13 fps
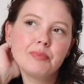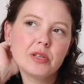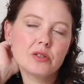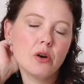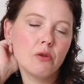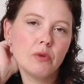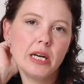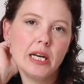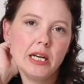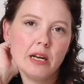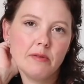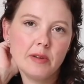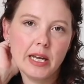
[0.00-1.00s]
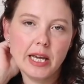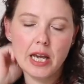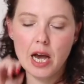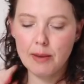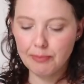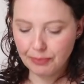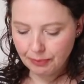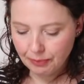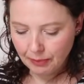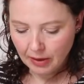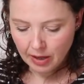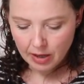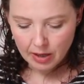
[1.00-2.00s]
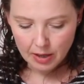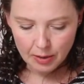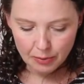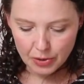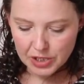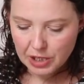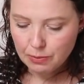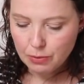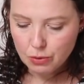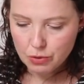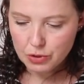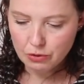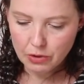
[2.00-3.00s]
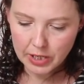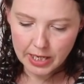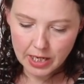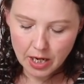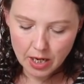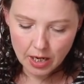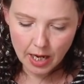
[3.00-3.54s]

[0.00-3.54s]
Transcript: It's got a really lovely pretty border on it,